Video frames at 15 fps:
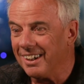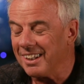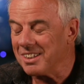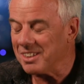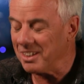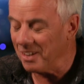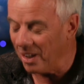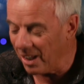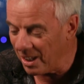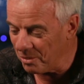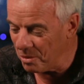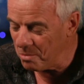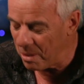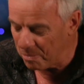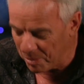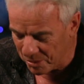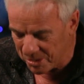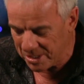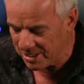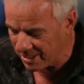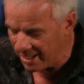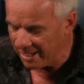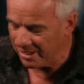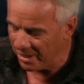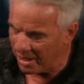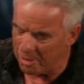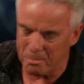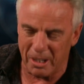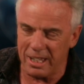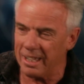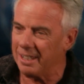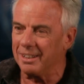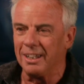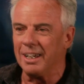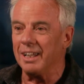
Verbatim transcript: And he said, "And all I remember was just kind of nodding my head,